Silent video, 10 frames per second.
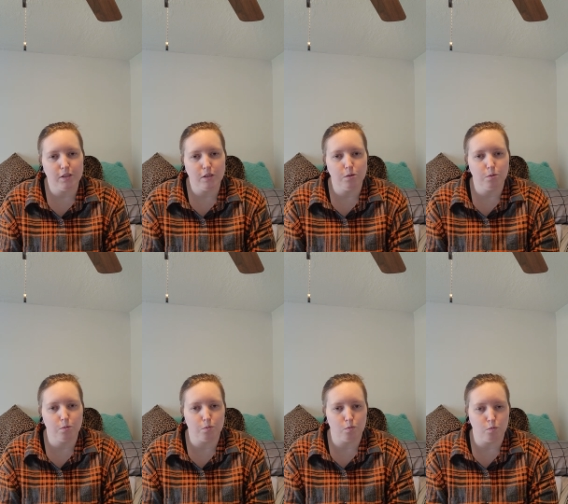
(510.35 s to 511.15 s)

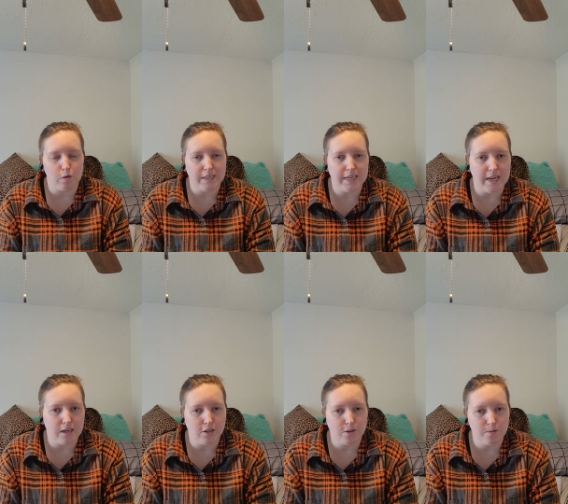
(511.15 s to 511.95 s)
to
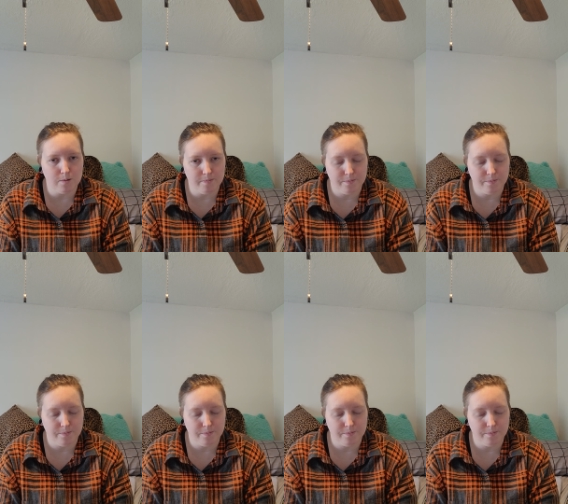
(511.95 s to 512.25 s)
residential,